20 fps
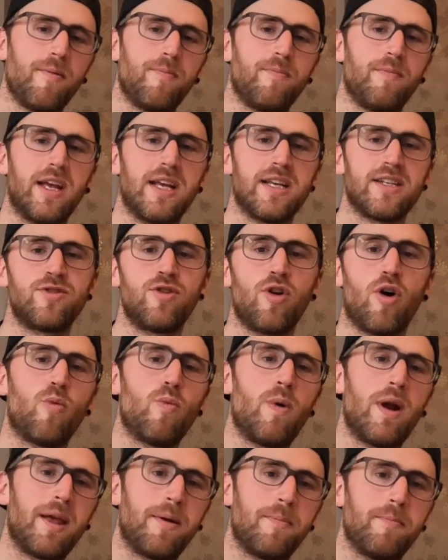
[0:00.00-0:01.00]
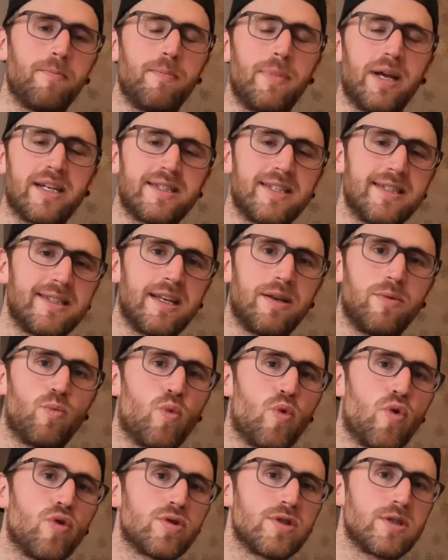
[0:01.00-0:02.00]
is not when it mixes in
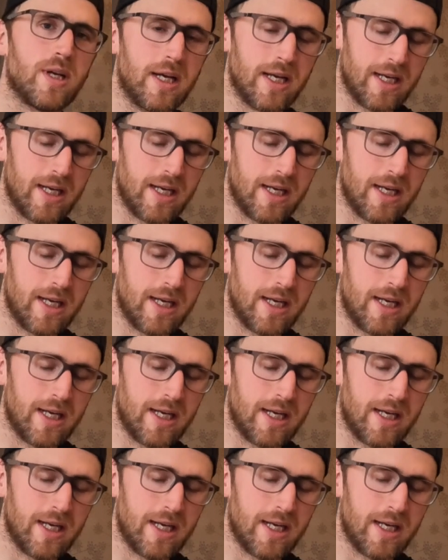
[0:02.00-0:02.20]
water,